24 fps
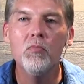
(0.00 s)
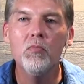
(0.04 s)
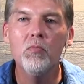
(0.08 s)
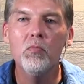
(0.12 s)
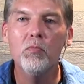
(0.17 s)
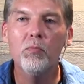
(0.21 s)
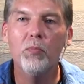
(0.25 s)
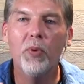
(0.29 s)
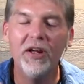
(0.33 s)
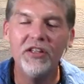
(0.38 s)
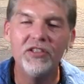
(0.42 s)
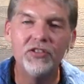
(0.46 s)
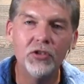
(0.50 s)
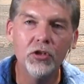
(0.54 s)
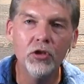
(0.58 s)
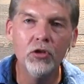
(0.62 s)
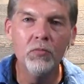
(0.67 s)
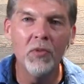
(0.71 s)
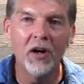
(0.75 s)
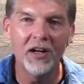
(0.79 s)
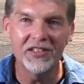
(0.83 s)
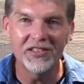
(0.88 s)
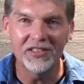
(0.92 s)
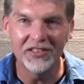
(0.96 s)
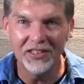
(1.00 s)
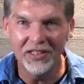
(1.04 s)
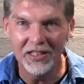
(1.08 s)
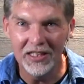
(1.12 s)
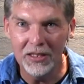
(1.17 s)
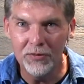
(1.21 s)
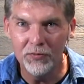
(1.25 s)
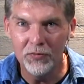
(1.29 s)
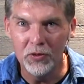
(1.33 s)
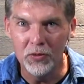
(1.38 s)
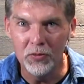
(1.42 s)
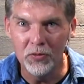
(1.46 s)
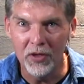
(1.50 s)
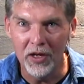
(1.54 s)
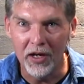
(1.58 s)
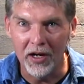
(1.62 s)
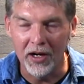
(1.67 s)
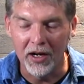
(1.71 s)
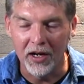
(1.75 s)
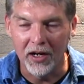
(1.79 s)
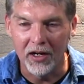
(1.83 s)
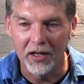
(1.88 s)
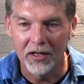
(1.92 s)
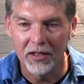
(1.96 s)
but too much to leave you
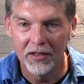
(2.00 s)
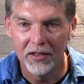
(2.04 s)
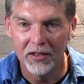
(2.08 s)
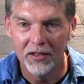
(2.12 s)
there.